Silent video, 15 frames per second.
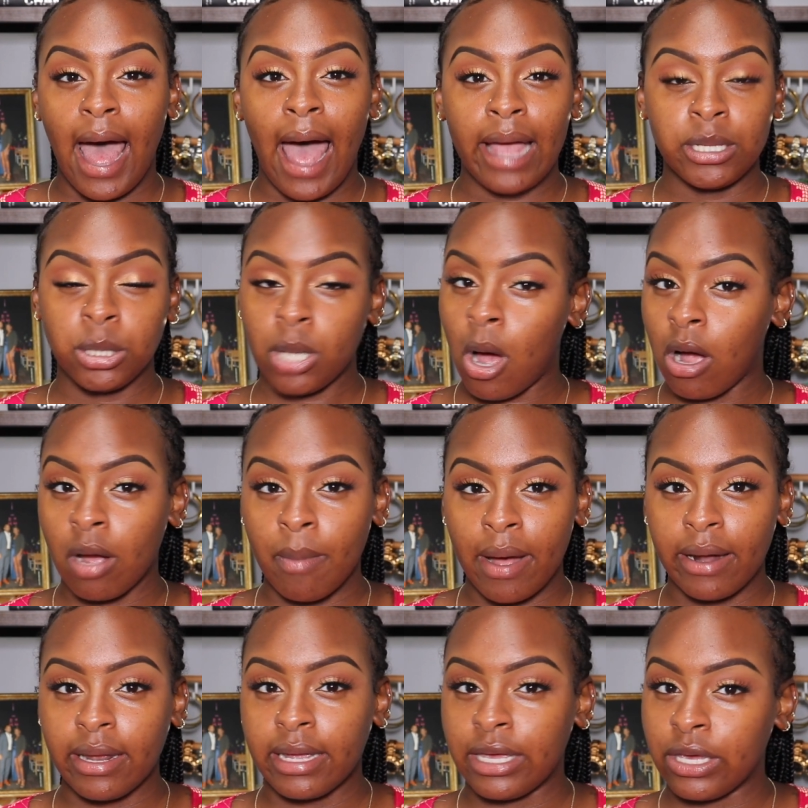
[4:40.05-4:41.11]
I talk
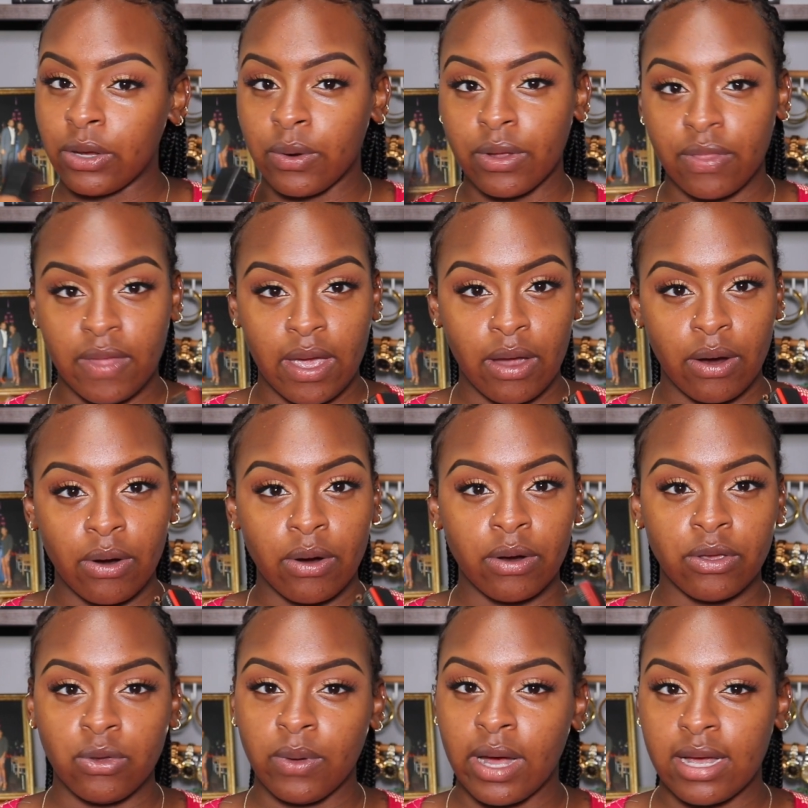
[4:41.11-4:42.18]
about it here and
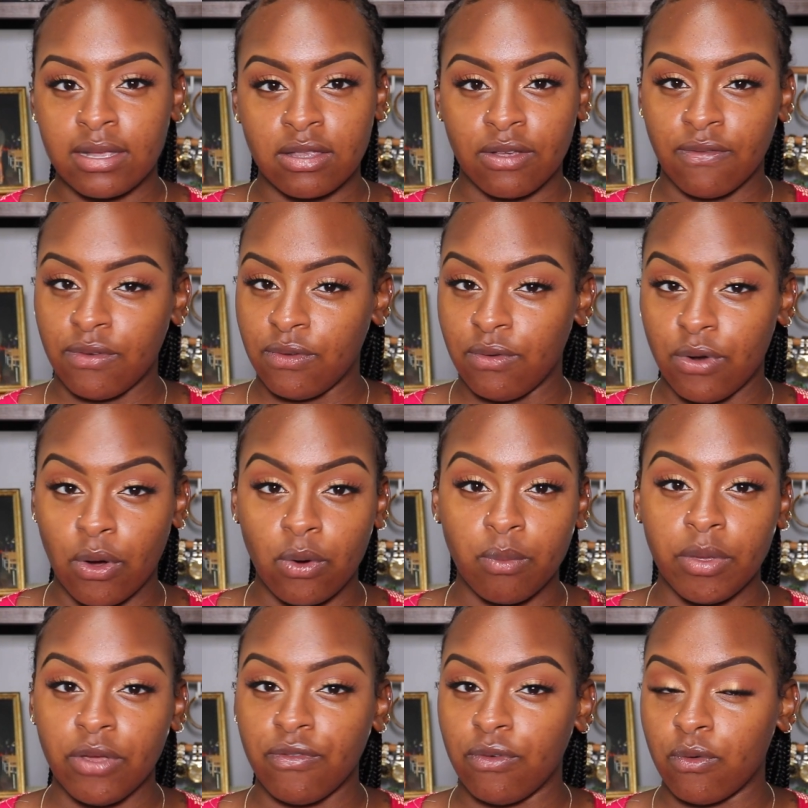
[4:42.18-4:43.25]
there. You guys, if you know
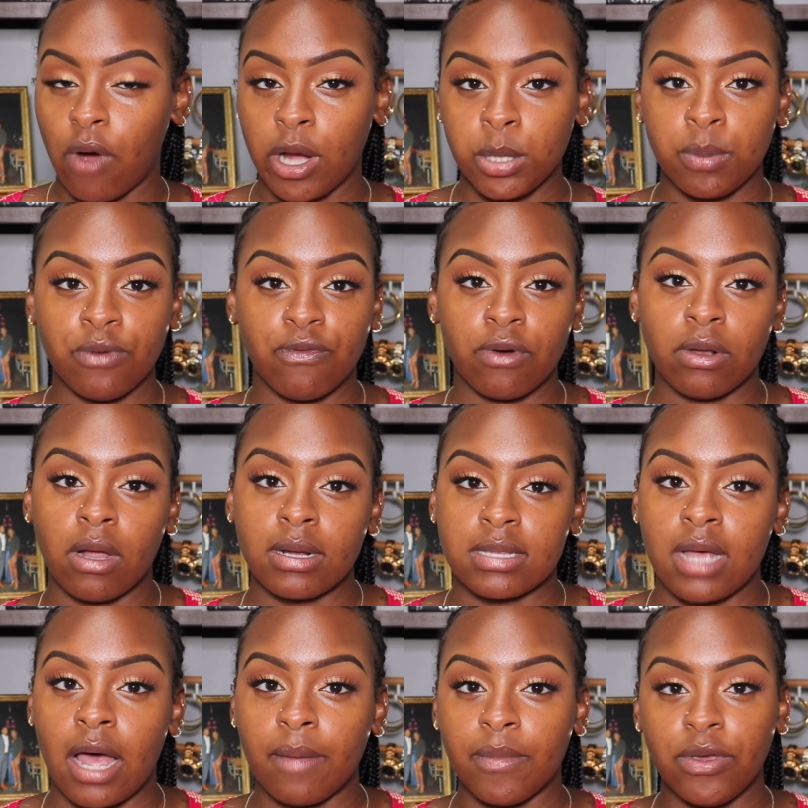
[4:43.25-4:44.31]
me, if you watch me for a long
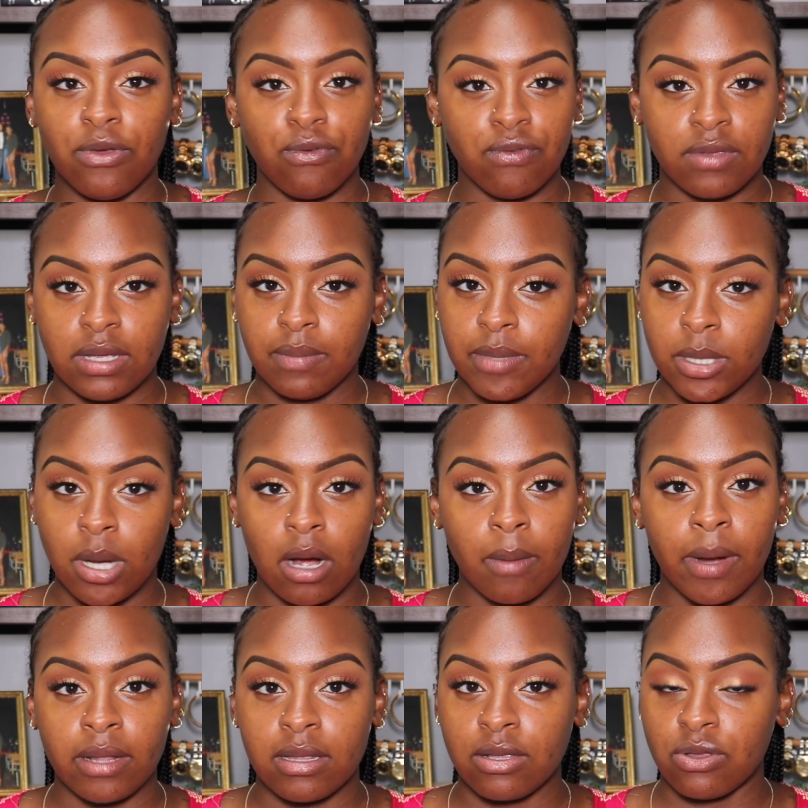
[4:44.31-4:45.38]
time, you've seen me talk
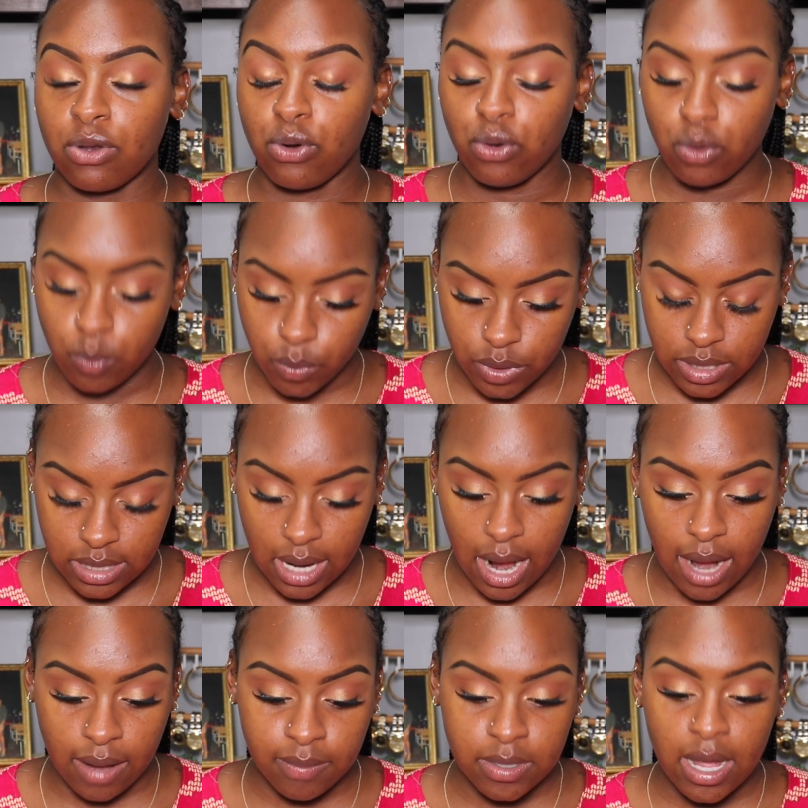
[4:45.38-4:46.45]
about this numerous
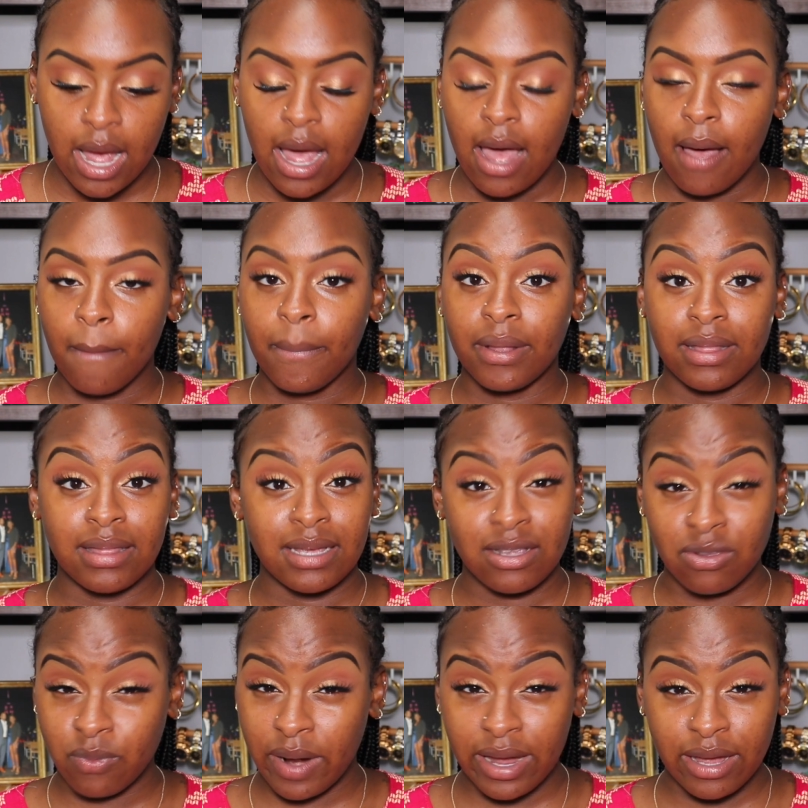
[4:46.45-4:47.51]
times. But
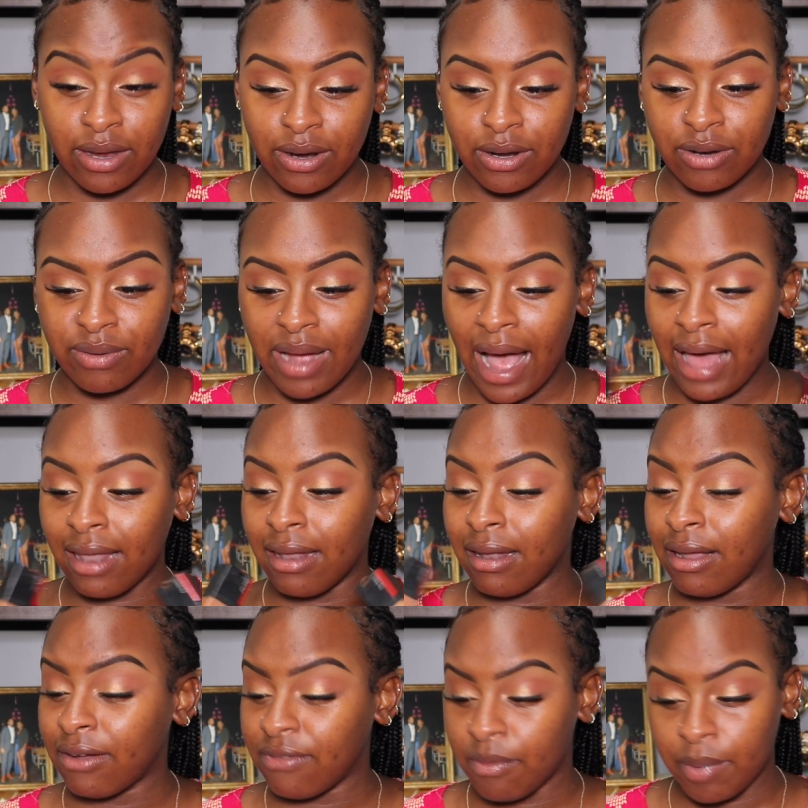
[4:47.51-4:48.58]
this right here, I
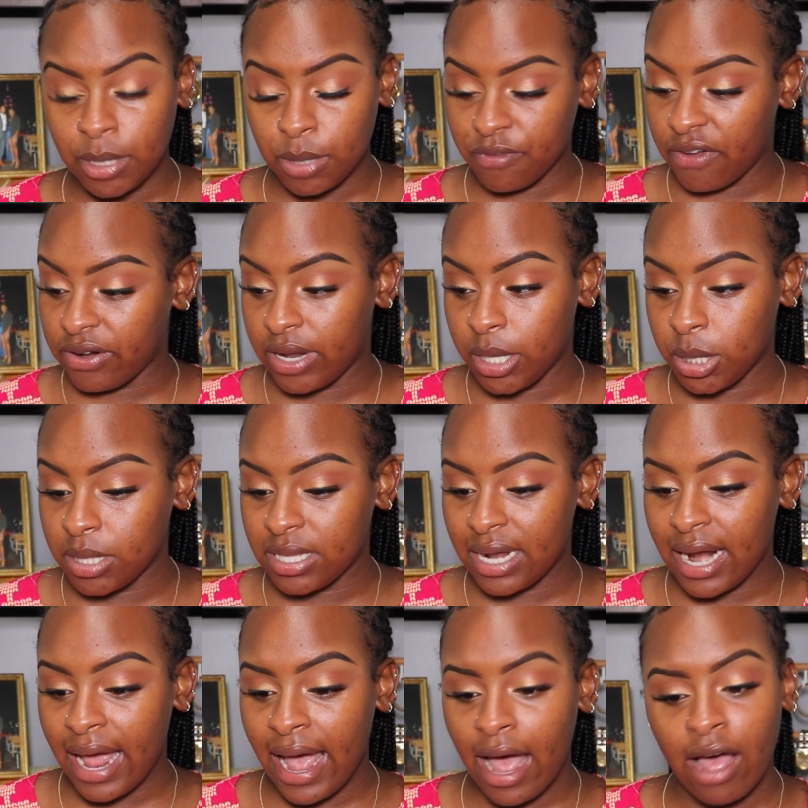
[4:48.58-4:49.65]
love a bunch of foundations that
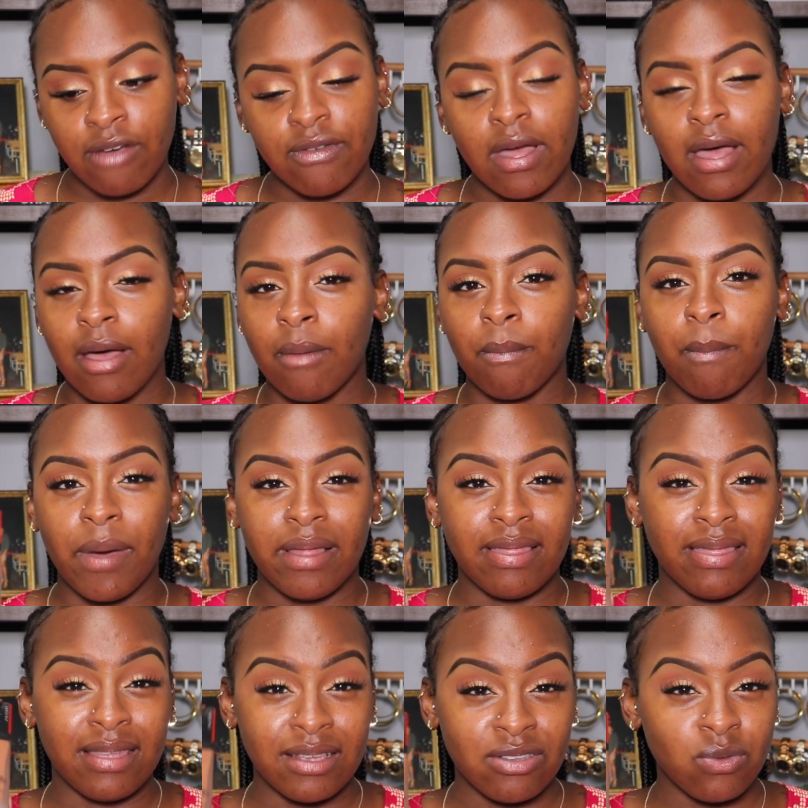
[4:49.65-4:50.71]
I have,
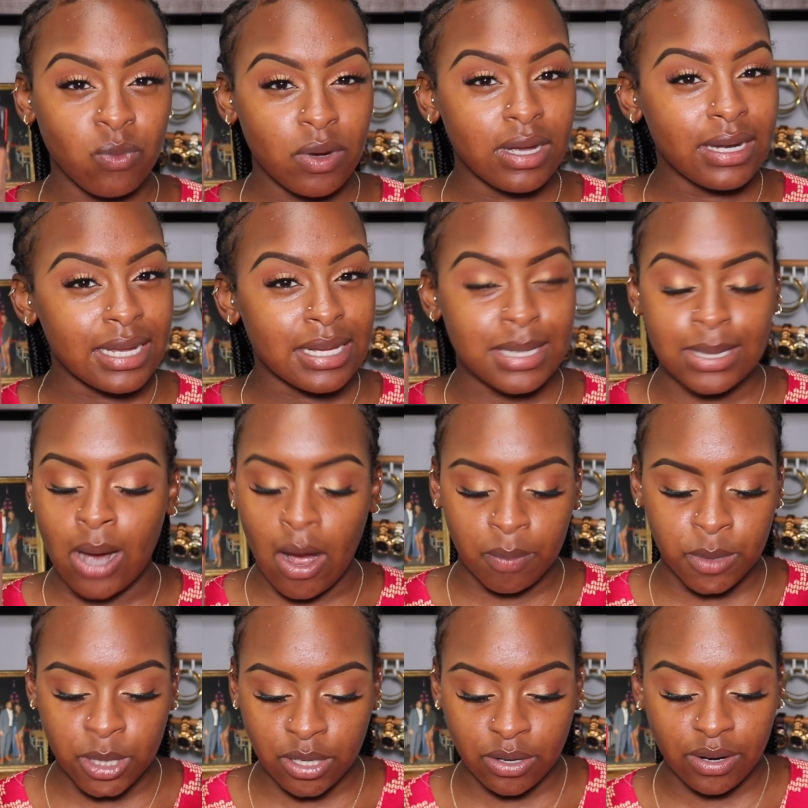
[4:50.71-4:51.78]
but this one is
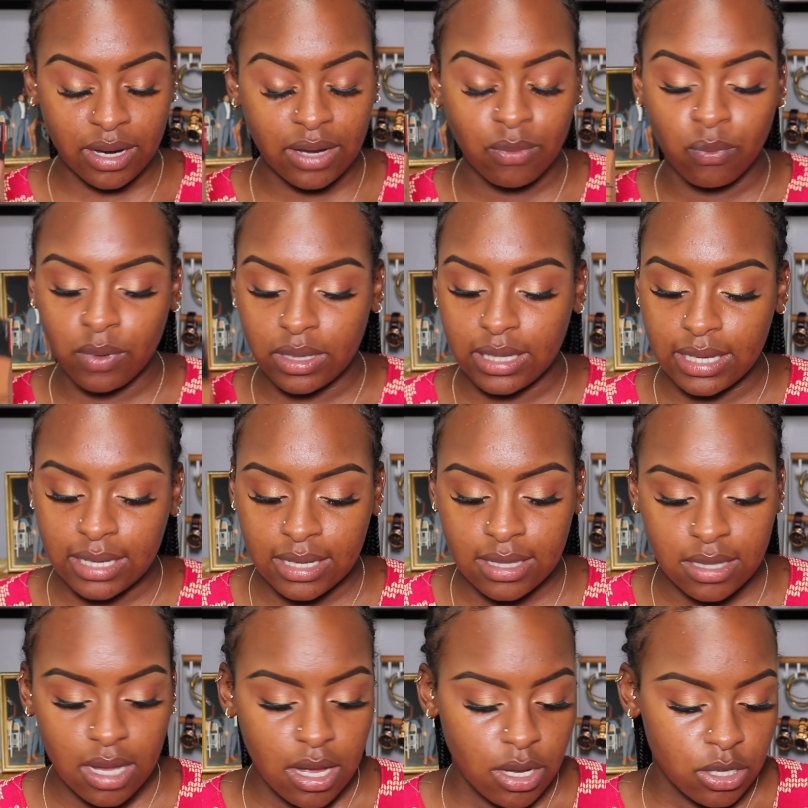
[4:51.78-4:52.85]
top tier. It really
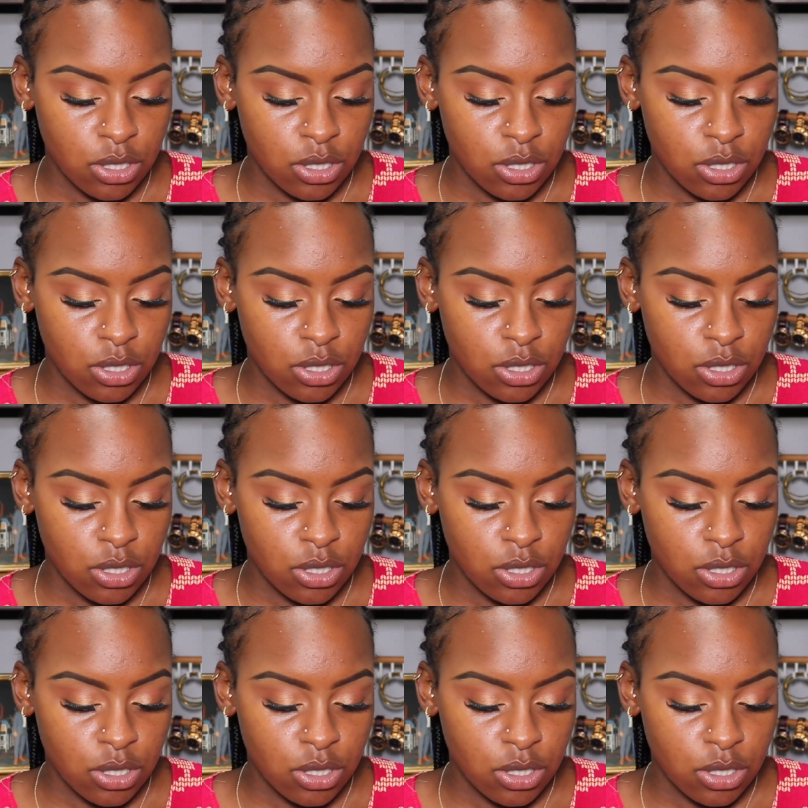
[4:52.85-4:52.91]
is.